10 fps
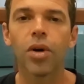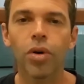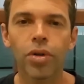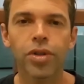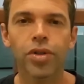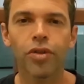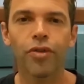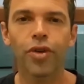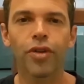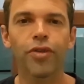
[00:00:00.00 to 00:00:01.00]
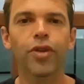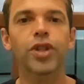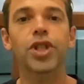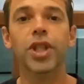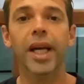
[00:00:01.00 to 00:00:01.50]
Also, for the
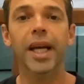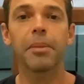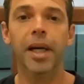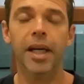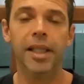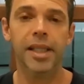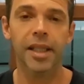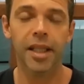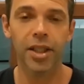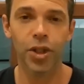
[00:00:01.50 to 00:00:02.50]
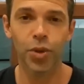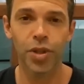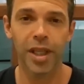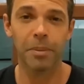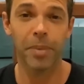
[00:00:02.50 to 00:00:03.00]
first time I start
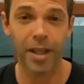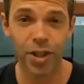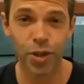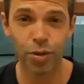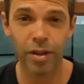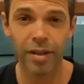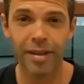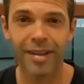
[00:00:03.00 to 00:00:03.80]
using parachute.